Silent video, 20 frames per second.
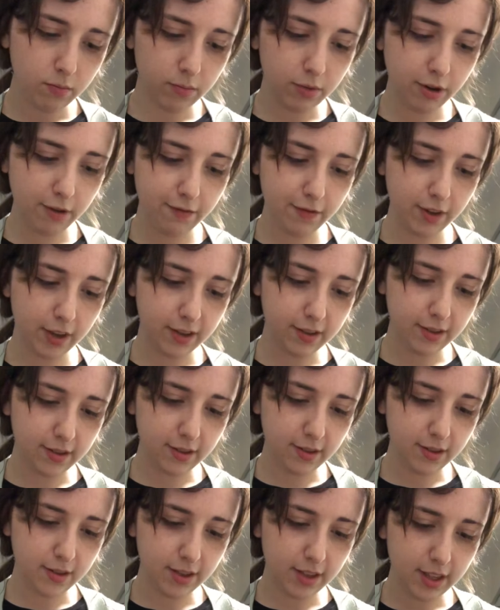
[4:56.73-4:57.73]
Perfect.
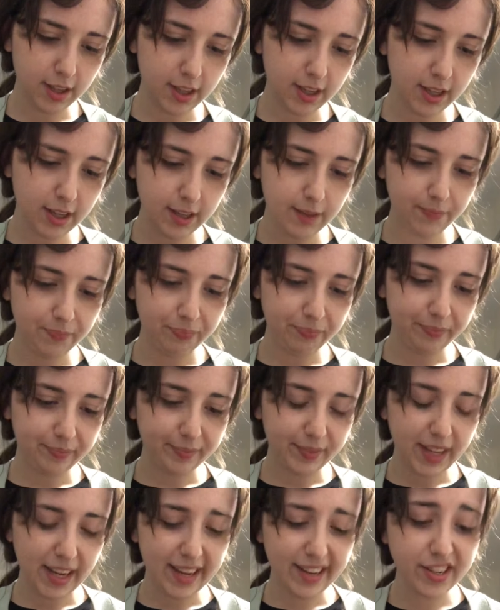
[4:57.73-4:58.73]

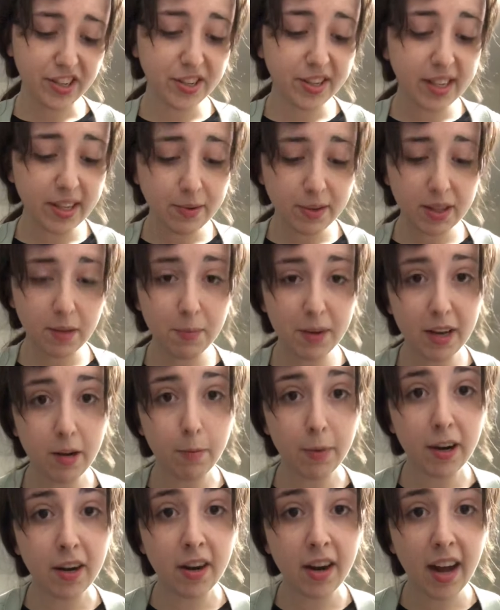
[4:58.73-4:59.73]
And just like with the peanut
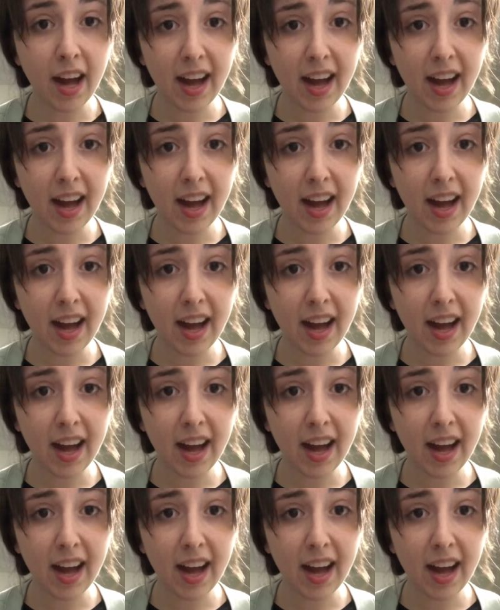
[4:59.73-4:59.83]
butter,